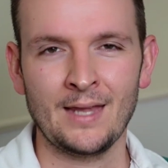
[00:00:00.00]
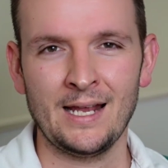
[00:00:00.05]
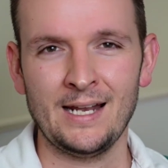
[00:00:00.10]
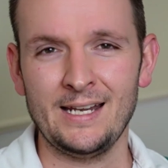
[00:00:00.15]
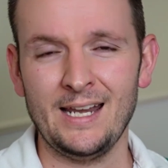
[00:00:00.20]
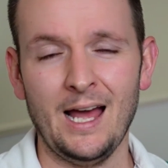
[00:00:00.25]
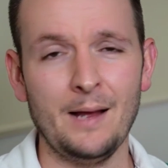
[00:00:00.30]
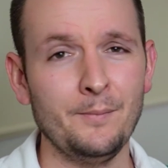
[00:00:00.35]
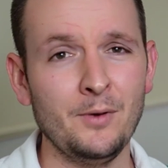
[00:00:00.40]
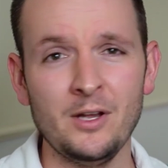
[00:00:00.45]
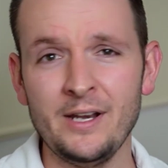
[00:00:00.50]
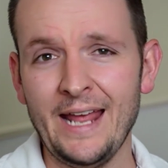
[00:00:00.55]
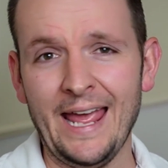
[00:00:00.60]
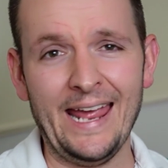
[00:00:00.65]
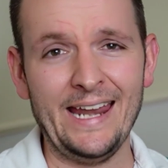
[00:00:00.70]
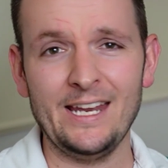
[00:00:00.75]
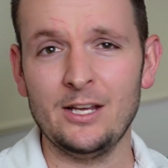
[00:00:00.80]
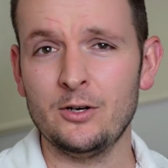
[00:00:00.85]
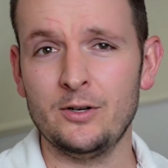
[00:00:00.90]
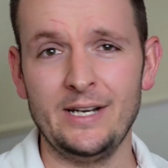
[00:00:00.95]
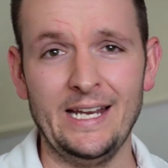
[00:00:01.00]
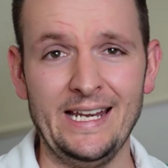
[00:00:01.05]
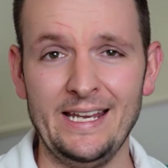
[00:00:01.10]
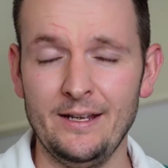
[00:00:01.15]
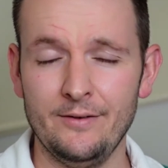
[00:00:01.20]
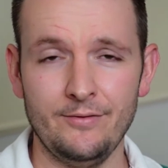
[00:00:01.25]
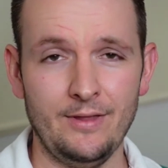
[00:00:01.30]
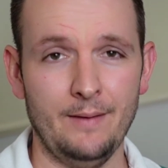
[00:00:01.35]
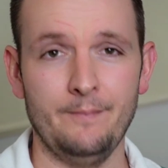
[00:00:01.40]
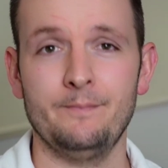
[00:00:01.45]
Now, I'm not hating on any
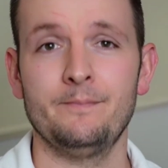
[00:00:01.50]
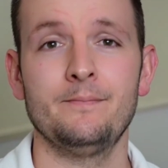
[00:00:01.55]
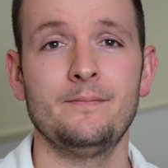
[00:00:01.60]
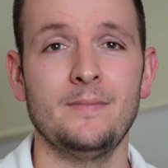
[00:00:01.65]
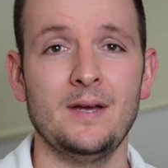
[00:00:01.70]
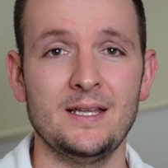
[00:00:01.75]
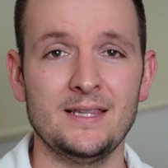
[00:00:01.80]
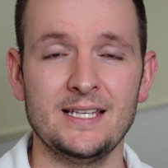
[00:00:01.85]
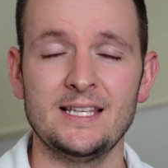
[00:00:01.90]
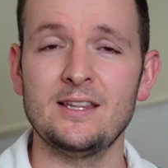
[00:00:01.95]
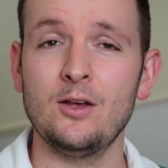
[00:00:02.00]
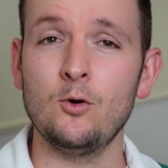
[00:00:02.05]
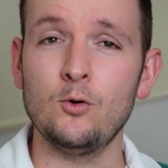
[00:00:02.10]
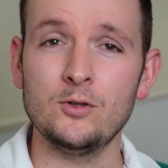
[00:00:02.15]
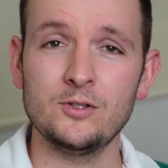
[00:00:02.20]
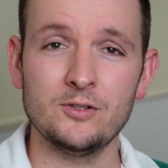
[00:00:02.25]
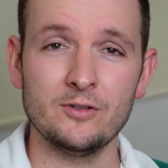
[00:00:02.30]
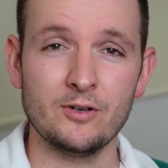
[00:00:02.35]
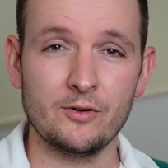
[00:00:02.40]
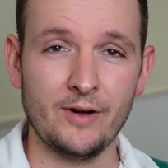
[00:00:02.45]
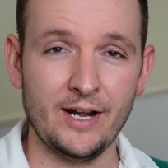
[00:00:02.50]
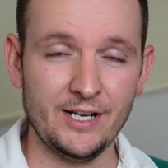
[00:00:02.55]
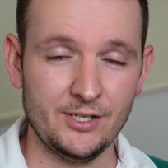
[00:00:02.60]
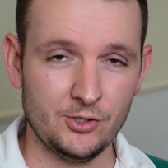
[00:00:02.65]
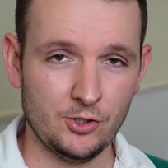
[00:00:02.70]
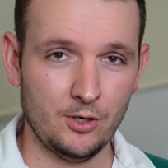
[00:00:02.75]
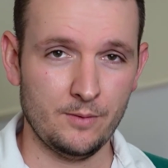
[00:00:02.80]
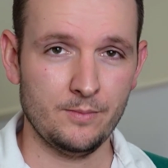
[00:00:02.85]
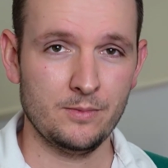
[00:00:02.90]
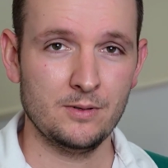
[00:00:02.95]
of them. I think they all do a great
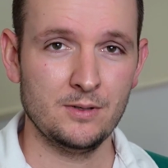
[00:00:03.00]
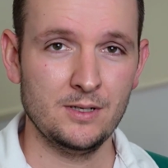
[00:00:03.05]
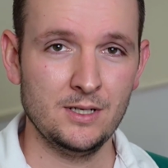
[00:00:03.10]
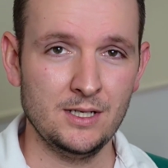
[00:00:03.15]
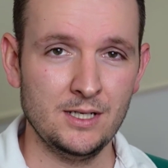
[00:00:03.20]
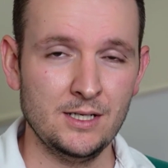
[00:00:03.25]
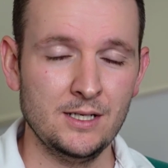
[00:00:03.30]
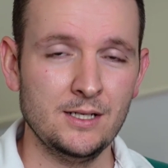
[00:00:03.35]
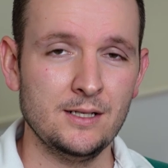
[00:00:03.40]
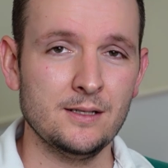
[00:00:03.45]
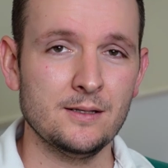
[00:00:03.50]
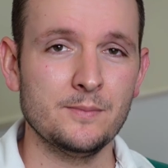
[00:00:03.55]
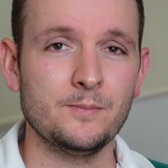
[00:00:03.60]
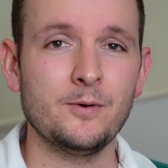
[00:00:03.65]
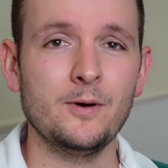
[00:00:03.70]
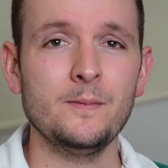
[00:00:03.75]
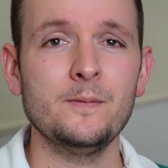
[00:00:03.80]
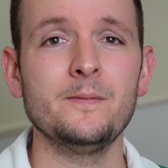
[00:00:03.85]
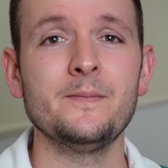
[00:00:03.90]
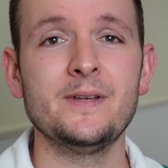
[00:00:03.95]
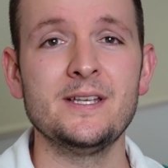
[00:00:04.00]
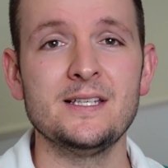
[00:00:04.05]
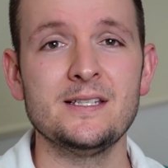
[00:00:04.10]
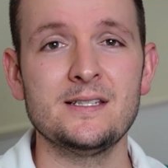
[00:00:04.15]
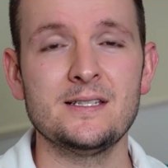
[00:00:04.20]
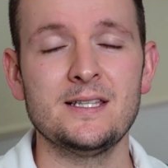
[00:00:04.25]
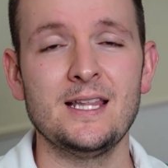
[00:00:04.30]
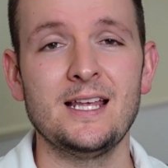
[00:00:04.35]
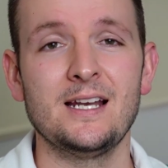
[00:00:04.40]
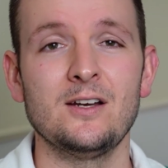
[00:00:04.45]
job. The problem
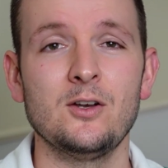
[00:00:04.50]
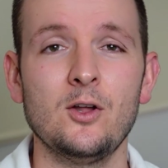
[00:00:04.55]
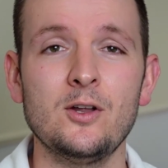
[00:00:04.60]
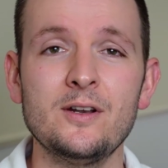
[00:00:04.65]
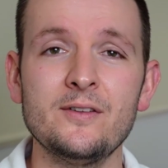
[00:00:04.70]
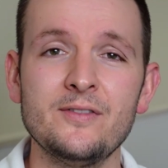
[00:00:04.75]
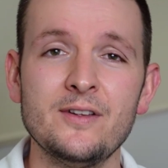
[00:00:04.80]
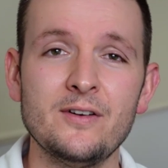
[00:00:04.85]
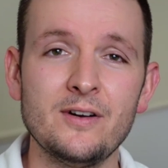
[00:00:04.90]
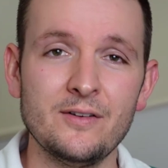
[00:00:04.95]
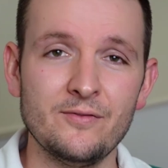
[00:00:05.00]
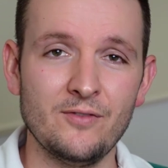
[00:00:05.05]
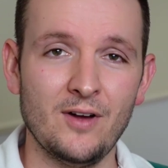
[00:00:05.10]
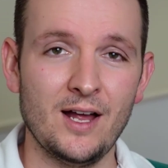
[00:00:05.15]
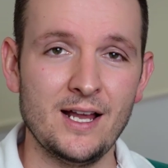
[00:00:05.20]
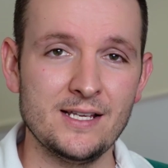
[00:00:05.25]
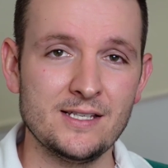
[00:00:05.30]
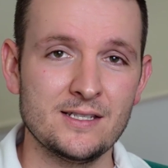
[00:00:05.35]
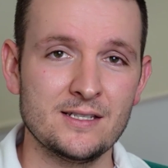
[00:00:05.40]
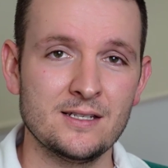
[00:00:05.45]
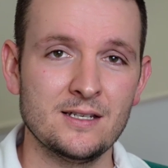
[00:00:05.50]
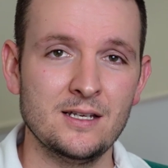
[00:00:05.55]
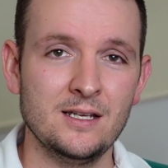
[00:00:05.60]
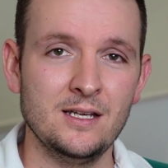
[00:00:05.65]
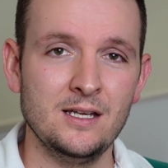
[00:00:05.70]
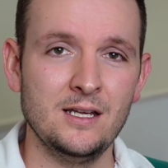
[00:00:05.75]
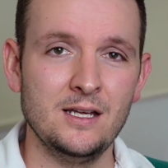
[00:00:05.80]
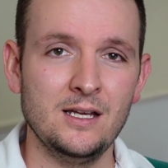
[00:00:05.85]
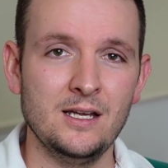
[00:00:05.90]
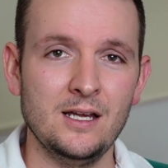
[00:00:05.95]
is that a lot of their advice
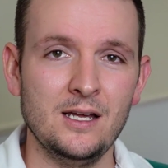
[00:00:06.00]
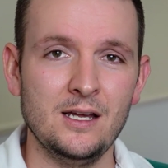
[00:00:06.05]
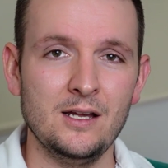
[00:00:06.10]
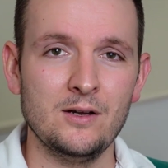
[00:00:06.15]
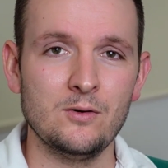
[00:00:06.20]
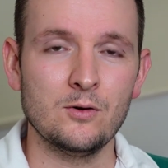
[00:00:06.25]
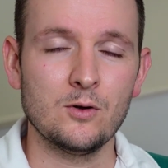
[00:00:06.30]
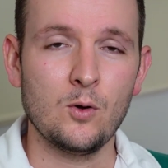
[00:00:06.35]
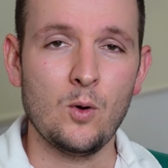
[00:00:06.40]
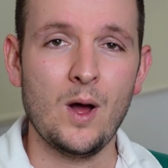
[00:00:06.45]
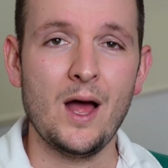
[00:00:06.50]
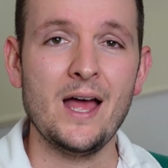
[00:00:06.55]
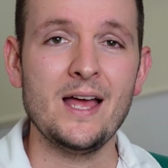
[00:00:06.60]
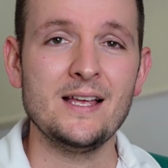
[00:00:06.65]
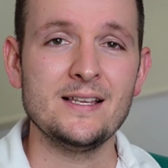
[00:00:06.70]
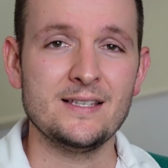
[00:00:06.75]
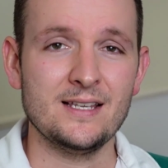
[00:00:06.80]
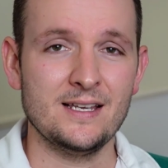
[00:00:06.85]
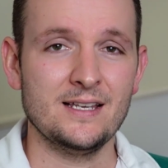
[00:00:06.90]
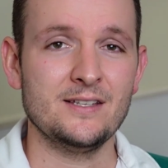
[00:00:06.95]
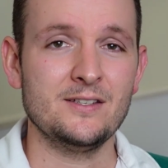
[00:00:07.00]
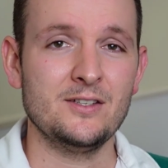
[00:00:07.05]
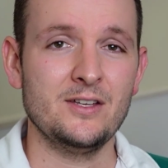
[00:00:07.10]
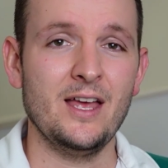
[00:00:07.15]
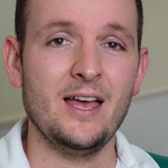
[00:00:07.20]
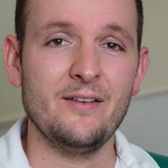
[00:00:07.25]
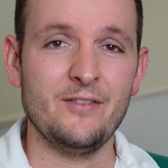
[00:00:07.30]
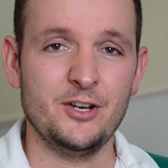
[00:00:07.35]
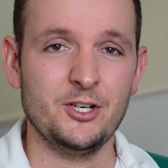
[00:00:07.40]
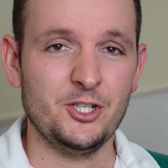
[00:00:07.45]
requires us to
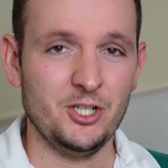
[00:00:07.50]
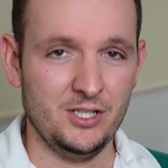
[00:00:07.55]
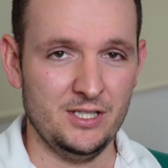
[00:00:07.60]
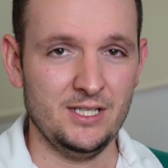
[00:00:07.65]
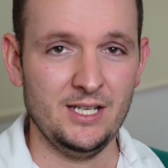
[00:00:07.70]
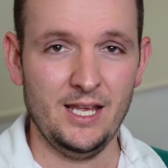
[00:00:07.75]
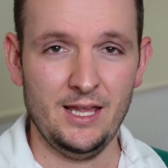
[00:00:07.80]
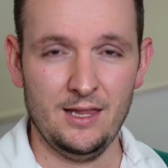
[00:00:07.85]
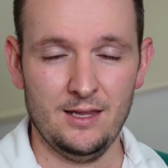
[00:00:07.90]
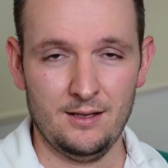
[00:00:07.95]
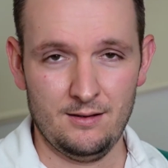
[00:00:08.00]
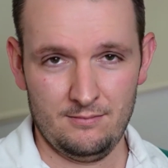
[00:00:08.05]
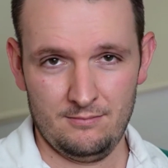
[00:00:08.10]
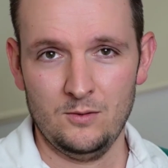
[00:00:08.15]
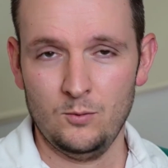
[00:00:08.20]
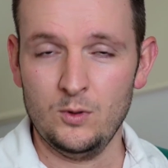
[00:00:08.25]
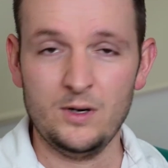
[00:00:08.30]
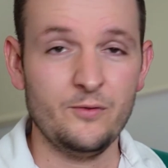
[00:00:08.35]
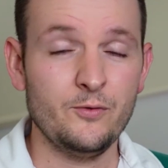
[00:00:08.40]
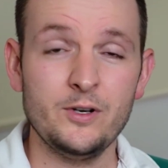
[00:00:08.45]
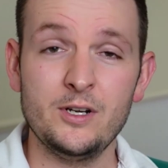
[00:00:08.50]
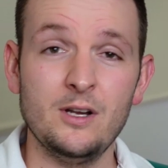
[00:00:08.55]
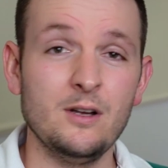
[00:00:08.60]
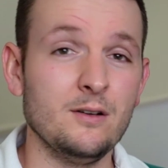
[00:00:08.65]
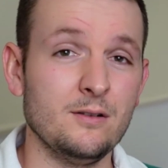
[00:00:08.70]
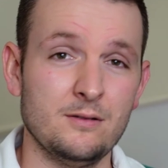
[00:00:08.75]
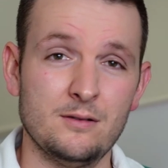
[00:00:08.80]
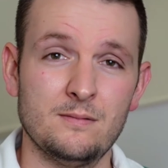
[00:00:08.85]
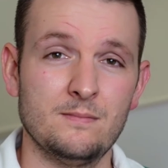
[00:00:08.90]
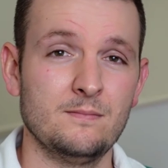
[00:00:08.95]
have our shit together. What if we
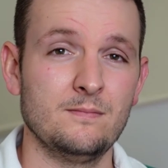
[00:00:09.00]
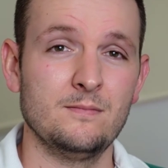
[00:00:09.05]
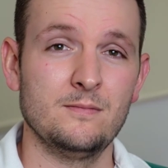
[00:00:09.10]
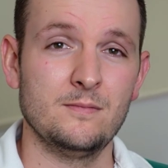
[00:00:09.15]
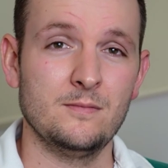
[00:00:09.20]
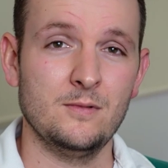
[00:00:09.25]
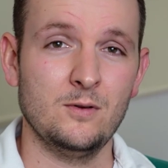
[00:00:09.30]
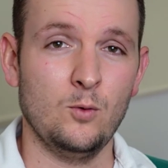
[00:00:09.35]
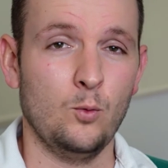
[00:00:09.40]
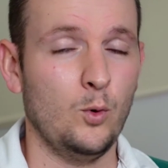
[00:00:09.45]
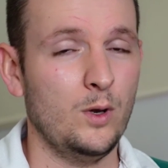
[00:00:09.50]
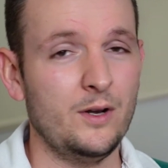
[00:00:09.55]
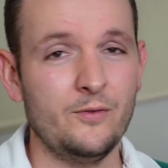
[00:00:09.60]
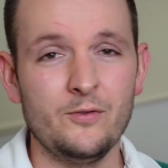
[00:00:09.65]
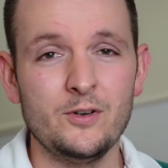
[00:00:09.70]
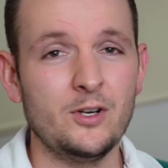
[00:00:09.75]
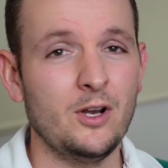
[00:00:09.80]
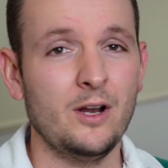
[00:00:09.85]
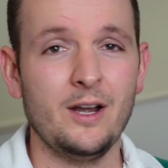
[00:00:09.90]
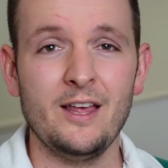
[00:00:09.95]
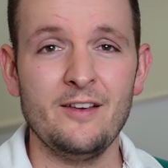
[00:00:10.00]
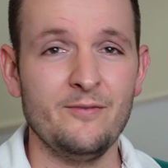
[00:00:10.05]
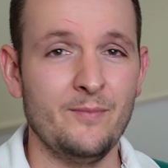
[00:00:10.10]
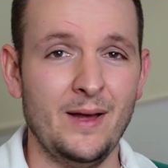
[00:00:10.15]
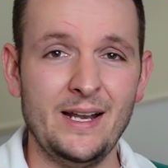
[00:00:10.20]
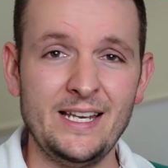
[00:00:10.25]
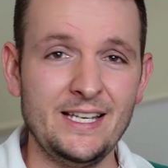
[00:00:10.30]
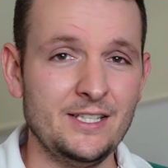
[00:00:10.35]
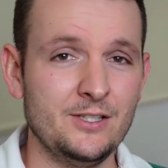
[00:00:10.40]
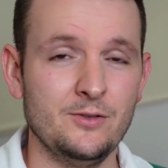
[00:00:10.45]
don't? What if we don't have
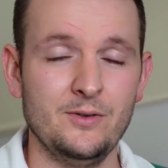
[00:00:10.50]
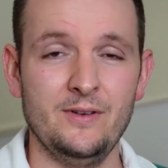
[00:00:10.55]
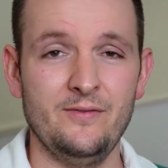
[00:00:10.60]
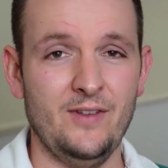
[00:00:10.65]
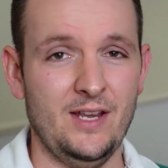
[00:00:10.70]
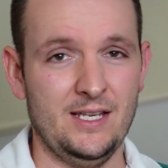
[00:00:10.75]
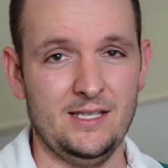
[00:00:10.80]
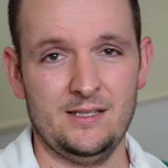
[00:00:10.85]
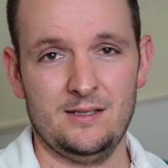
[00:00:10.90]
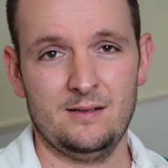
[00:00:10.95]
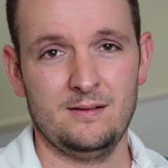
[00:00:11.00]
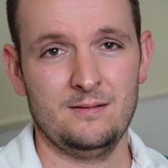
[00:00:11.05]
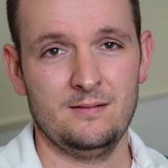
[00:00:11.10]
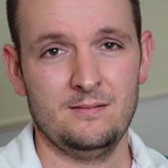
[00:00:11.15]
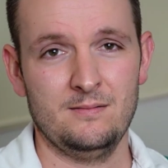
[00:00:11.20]
money to invest?